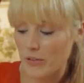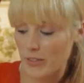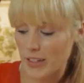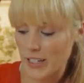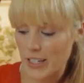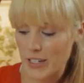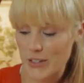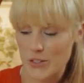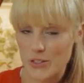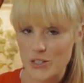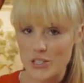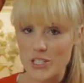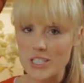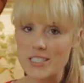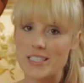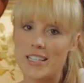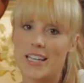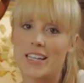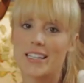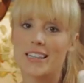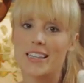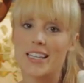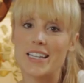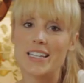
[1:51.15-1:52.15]
videos just
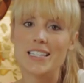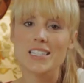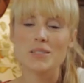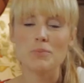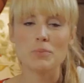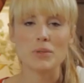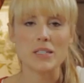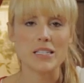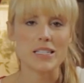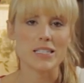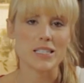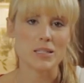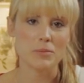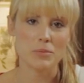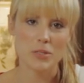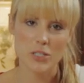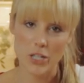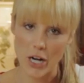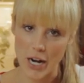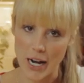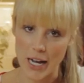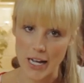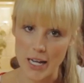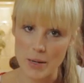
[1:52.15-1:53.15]
like this, please
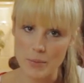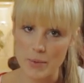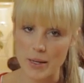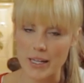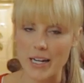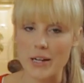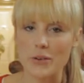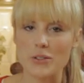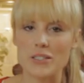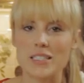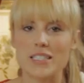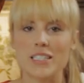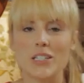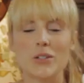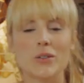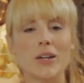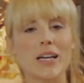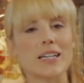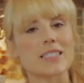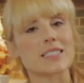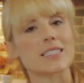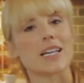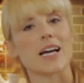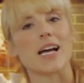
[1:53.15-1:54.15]
subscribe, and I will see you
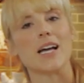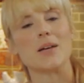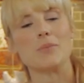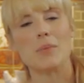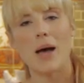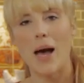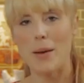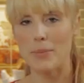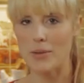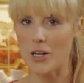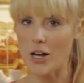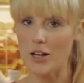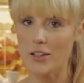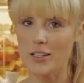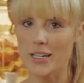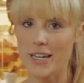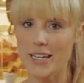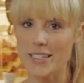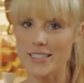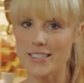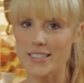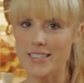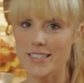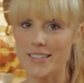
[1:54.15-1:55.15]
next time. Happy
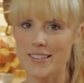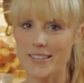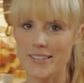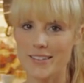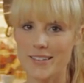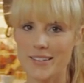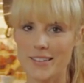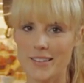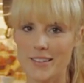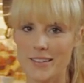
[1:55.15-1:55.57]
holidays.